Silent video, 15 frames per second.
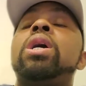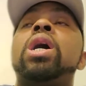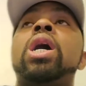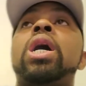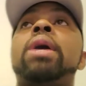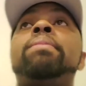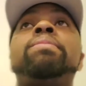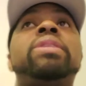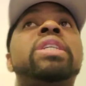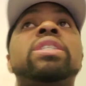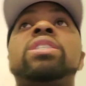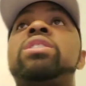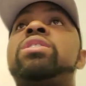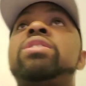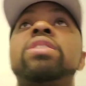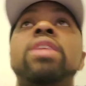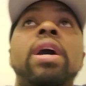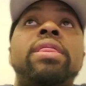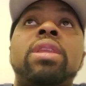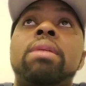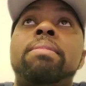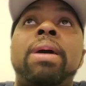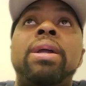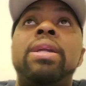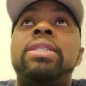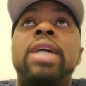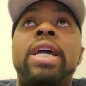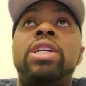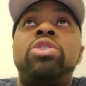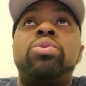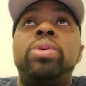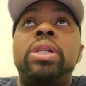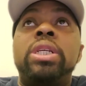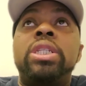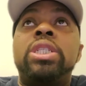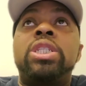um, there's just nothing about the Titans really